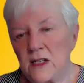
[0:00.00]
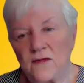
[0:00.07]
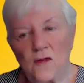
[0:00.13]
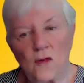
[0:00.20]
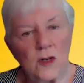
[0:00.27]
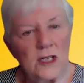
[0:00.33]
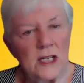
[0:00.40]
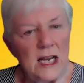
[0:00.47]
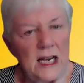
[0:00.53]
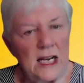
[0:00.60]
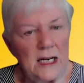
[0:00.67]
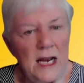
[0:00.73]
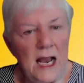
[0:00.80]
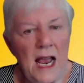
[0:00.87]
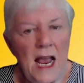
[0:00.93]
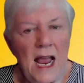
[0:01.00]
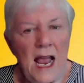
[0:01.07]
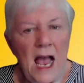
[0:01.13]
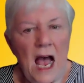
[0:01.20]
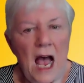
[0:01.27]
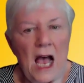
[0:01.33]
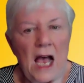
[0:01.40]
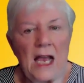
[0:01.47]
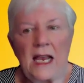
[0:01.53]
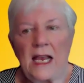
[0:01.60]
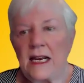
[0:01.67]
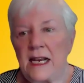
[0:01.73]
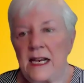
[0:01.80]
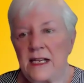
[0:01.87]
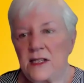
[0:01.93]
to 14,
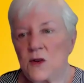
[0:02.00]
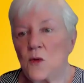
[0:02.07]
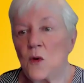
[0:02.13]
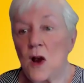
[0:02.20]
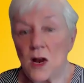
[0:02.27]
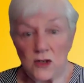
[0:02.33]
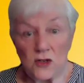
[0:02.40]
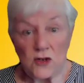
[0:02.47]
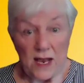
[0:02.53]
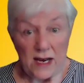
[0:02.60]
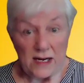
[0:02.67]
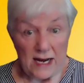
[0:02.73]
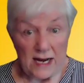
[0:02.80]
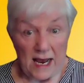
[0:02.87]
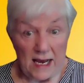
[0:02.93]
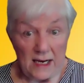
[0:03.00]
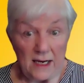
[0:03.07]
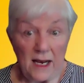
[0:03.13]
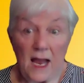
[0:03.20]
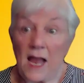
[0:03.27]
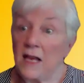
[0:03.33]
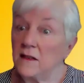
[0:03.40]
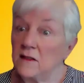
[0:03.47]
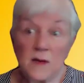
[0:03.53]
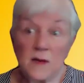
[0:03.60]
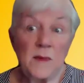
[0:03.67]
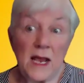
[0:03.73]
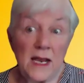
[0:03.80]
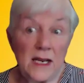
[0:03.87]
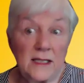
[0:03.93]
in his garage that day. And
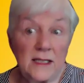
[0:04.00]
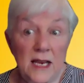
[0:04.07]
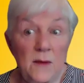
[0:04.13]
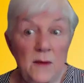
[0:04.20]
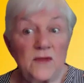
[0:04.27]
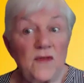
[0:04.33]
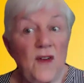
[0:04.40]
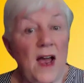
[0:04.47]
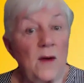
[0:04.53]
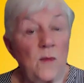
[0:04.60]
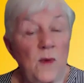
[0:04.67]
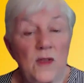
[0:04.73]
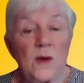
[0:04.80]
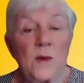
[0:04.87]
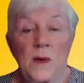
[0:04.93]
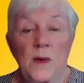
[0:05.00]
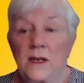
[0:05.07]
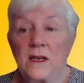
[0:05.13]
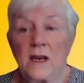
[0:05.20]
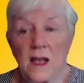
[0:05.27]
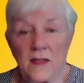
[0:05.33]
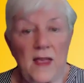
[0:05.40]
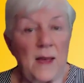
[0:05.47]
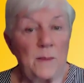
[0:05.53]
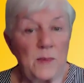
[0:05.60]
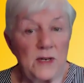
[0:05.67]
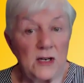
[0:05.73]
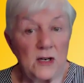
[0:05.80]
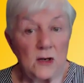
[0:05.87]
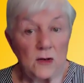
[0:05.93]
some days he was fine with it, but not that
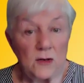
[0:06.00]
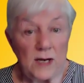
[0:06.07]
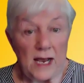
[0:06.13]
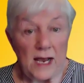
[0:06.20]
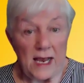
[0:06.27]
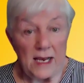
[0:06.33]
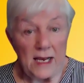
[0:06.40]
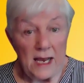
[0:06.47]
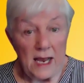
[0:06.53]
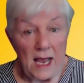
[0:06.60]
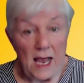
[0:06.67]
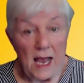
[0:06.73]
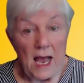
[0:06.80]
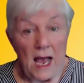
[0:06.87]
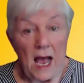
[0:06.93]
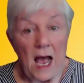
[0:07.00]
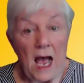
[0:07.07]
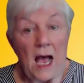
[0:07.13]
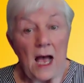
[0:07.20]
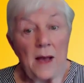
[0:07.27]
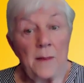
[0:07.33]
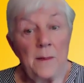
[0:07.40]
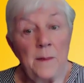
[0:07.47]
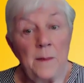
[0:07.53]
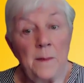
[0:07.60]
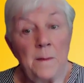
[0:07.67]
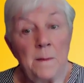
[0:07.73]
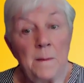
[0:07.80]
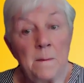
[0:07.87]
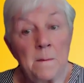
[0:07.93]
particular day. Uh,
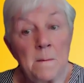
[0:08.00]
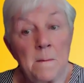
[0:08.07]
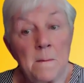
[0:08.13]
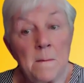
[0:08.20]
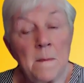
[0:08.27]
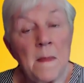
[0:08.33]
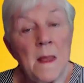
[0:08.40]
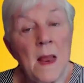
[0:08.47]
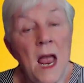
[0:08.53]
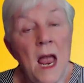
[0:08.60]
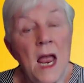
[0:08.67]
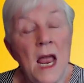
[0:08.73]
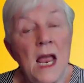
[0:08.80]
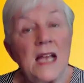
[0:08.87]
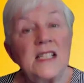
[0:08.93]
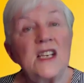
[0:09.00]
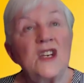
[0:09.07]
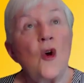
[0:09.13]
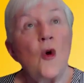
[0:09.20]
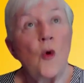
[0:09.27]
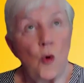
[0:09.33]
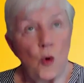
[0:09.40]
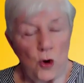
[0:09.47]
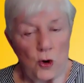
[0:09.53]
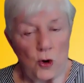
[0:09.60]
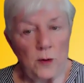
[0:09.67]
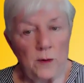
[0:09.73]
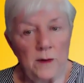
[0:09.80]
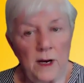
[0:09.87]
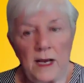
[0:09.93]
it's an
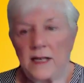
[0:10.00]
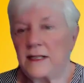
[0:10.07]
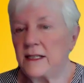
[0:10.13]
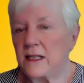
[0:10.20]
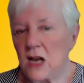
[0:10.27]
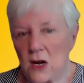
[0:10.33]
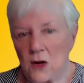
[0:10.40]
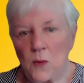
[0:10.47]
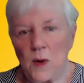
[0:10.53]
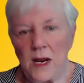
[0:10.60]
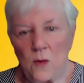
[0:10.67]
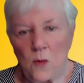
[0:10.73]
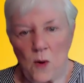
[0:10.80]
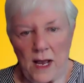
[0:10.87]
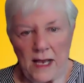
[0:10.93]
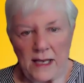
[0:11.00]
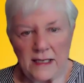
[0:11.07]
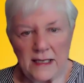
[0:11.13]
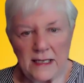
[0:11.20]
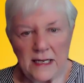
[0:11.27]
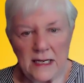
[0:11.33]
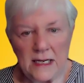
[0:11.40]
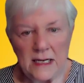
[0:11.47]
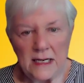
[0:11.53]
order, it's not a request.